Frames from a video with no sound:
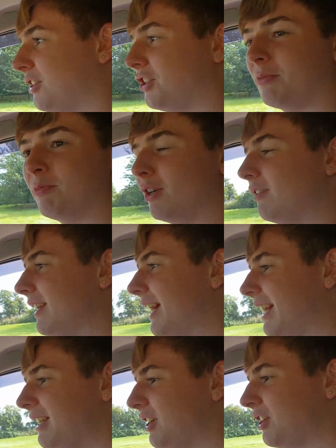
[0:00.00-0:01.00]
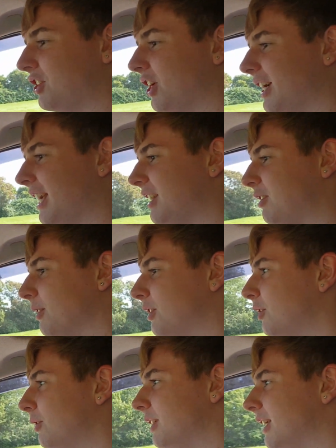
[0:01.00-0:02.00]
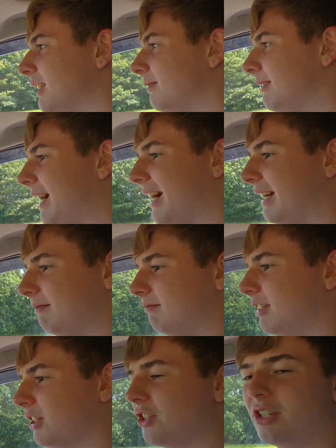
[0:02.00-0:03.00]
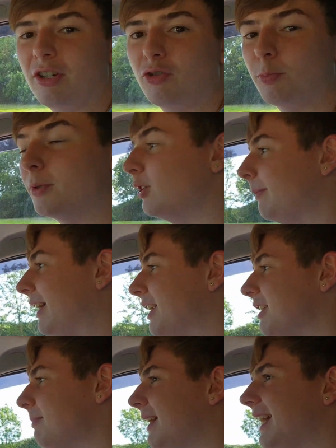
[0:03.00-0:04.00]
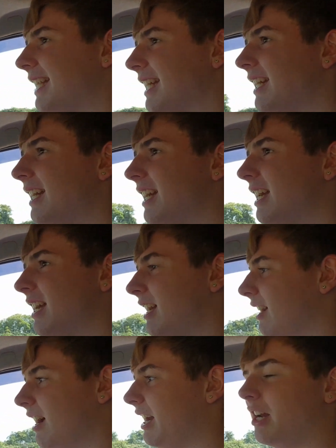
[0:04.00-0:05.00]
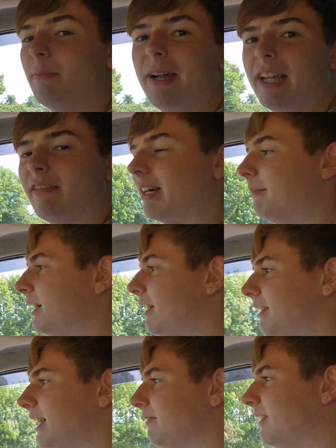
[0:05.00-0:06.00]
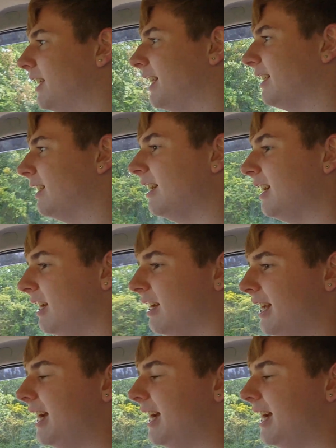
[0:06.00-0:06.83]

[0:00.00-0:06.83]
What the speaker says: I just proved there, you can chuck it into a corner at a considerable amount of speed and it'll make it round perfectly fine.